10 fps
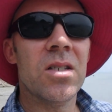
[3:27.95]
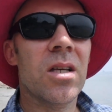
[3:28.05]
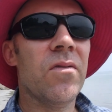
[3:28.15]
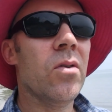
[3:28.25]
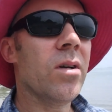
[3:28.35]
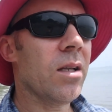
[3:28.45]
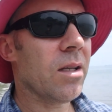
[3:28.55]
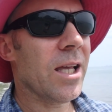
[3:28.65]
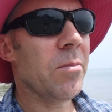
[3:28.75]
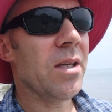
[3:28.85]
So if you're going
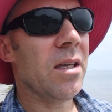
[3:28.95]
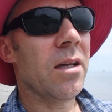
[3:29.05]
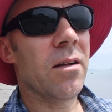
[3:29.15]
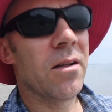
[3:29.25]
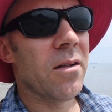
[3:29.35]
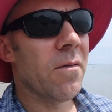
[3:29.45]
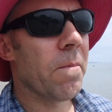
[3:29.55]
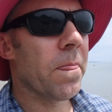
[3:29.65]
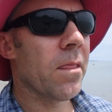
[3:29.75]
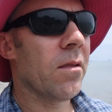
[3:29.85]
to come here
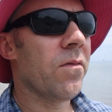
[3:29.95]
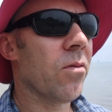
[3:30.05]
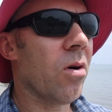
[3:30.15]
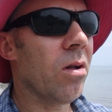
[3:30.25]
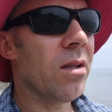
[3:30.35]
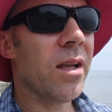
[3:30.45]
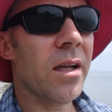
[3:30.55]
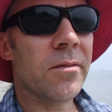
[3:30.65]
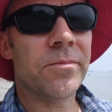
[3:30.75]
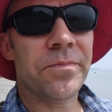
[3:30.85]
for a
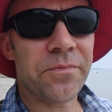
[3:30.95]
holiday,